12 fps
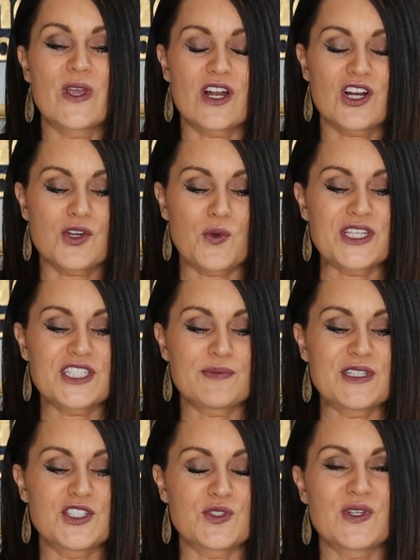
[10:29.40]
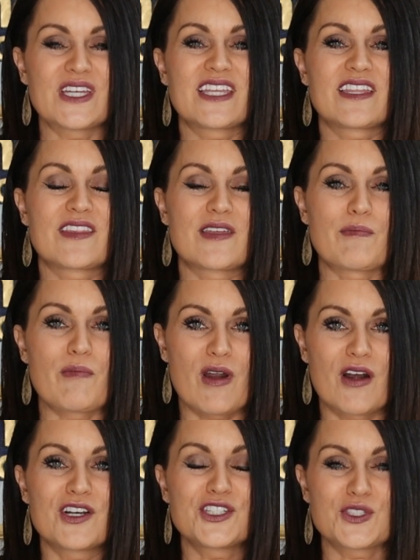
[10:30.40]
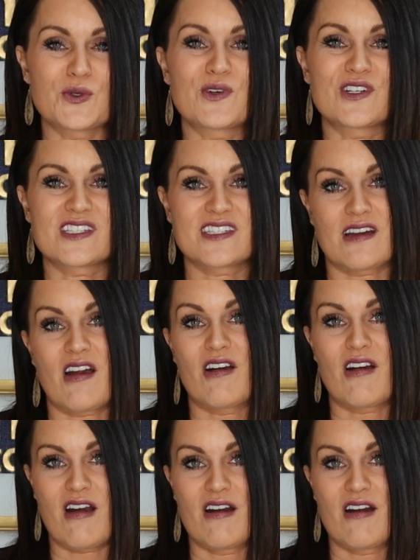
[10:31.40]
we are going to be doing the barn door star